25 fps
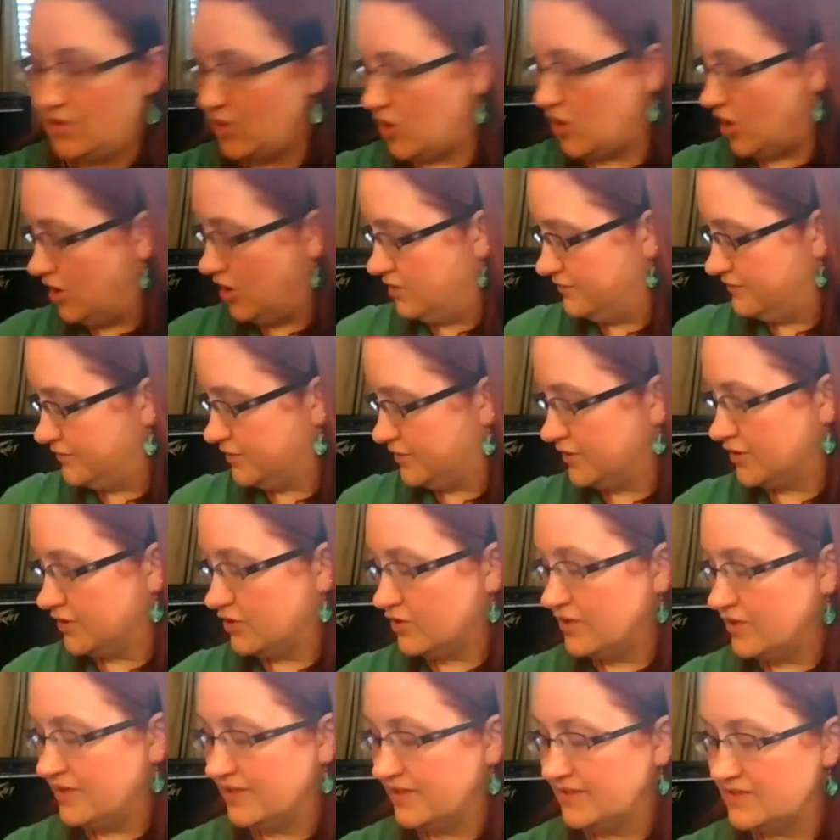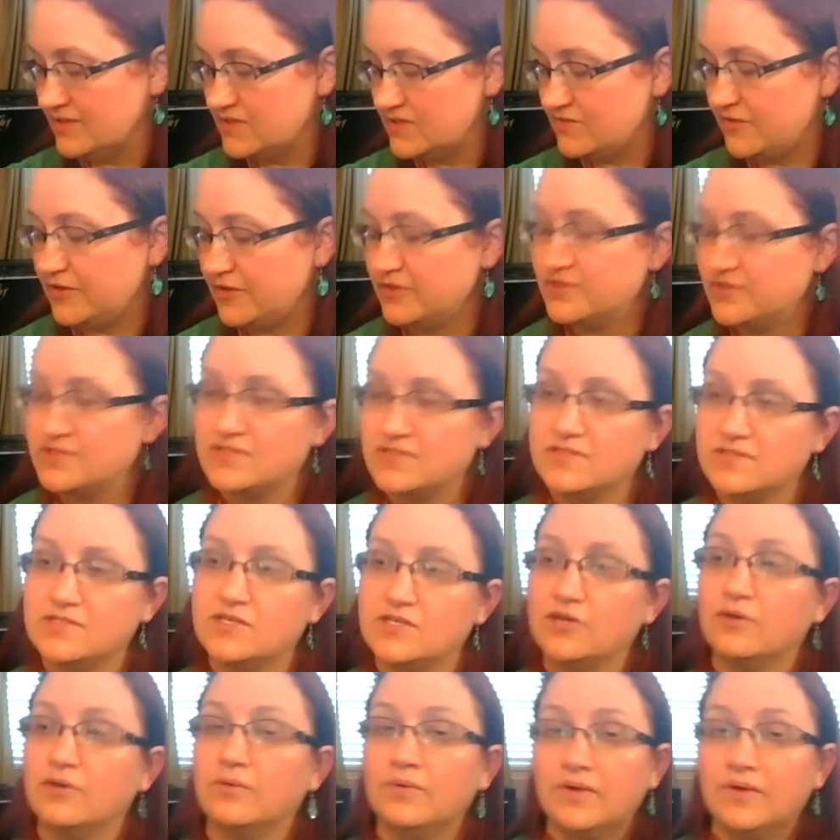all of your ingredients first.
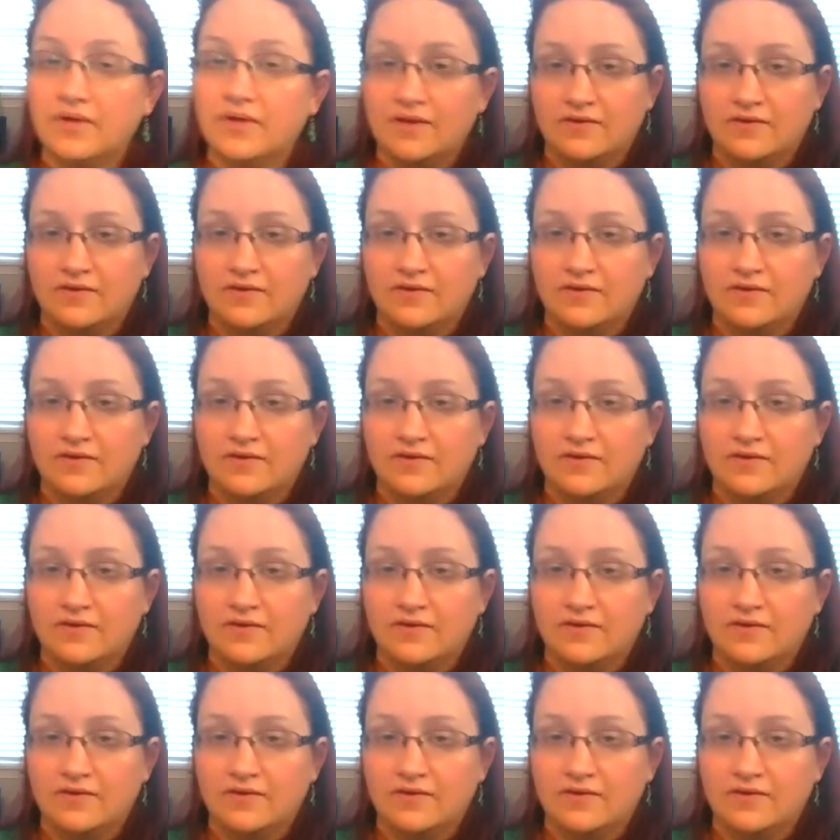So